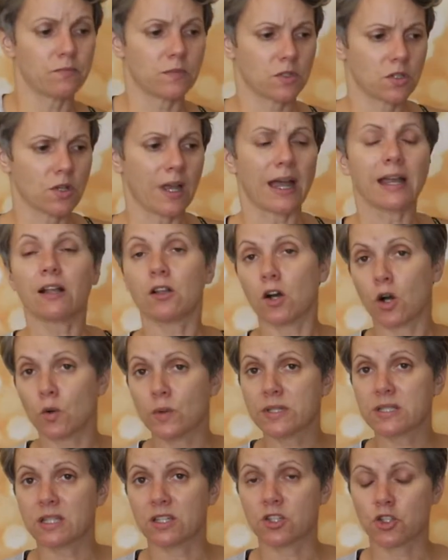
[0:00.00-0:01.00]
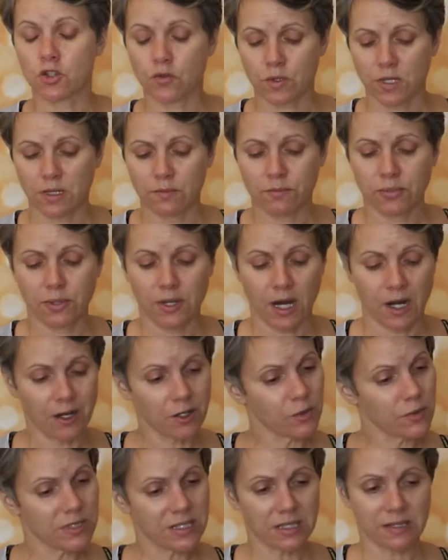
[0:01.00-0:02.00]
So I always get shrimp,
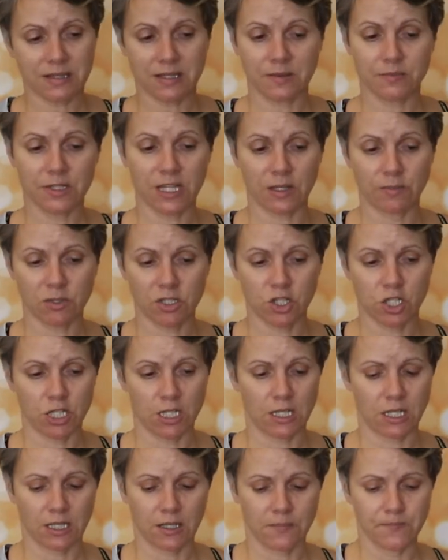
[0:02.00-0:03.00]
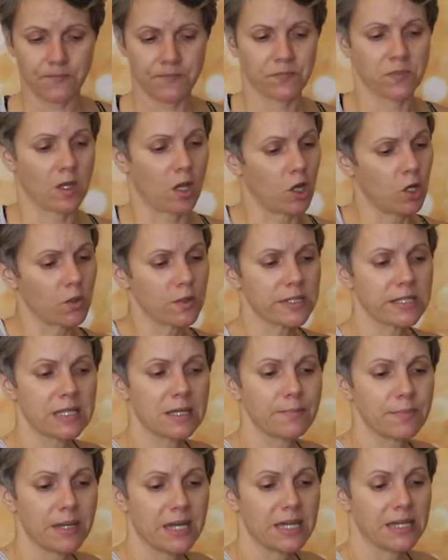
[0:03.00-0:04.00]
I always get some type of chicken, I always
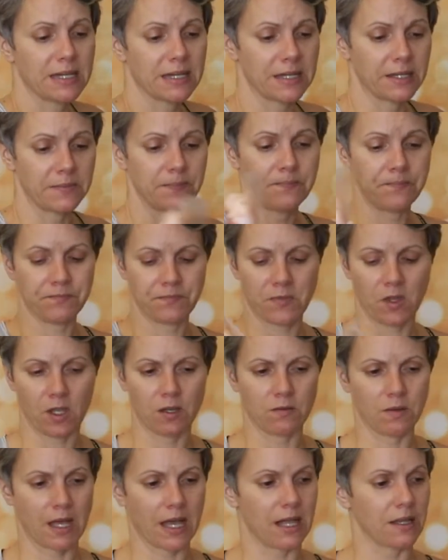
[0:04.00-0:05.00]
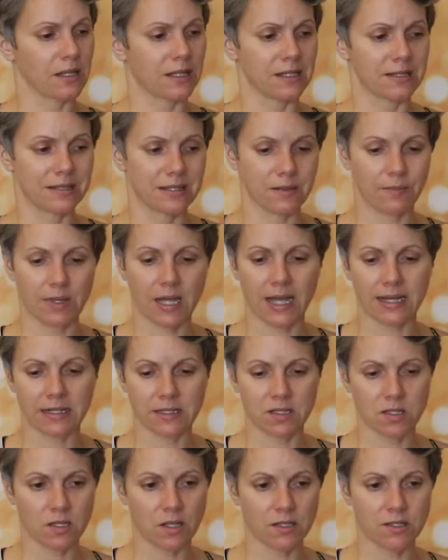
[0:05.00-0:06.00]
get bacon, I'll get some kind
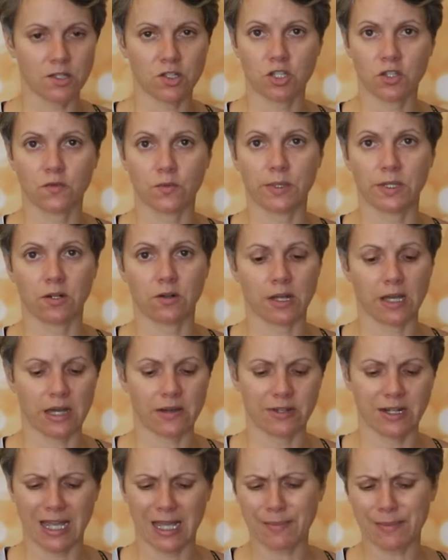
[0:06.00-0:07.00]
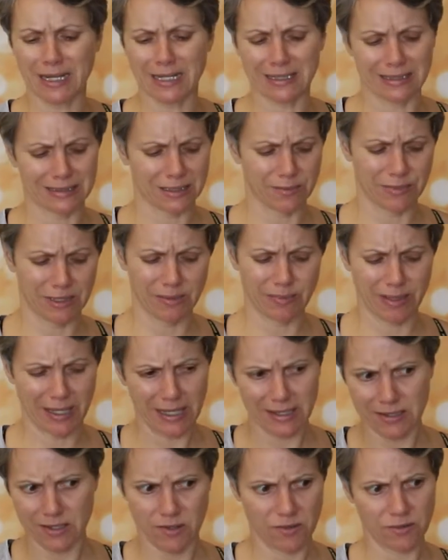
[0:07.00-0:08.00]
of sausage if we don't have any. I buy like the big
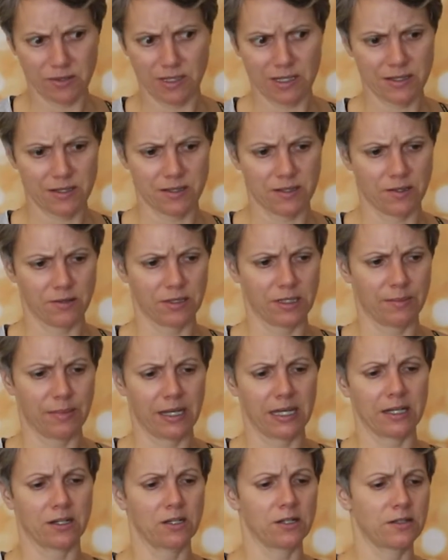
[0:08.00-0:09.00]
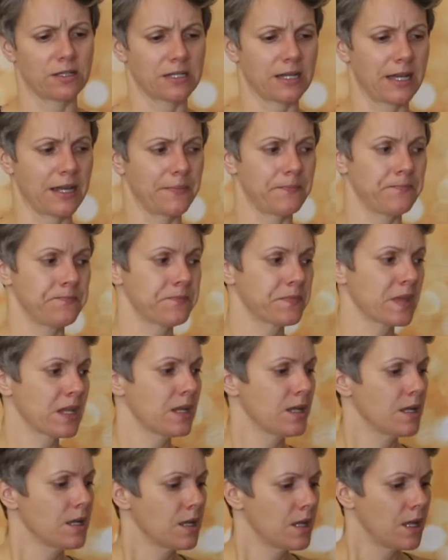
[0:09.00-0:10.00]
pack, so I don't necessarily buy it all the time.
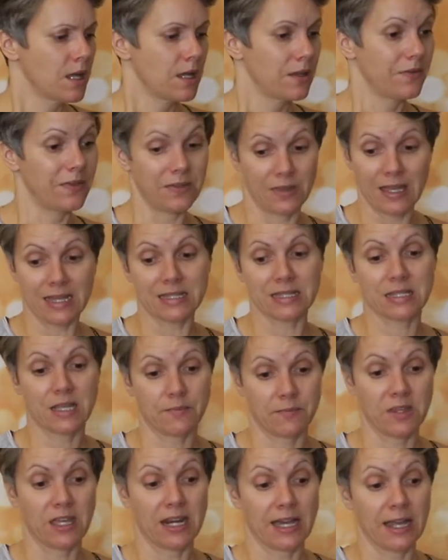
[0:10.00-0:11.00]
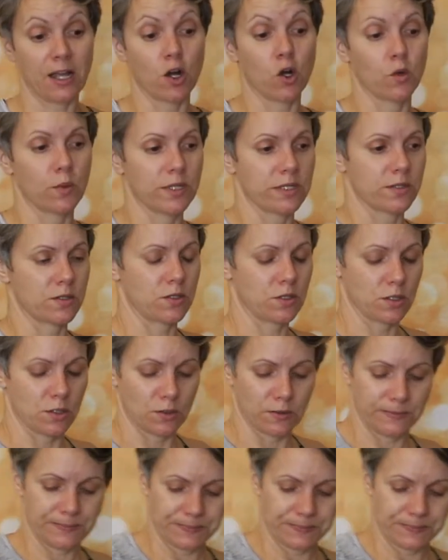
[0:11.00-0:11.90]
That's something that I always do.